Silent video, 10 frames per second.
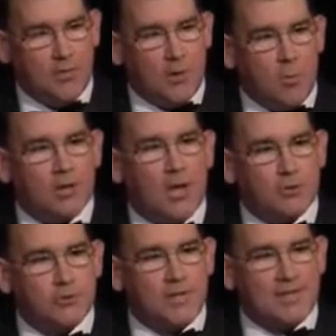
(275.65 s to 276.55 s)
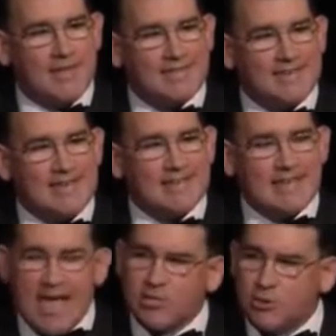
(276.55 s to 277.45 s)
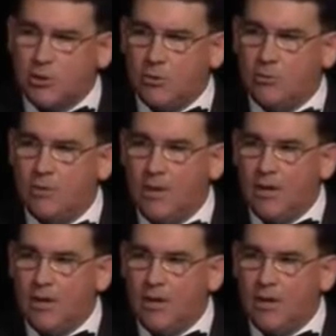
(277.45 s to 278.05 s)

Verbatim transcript: the 118 National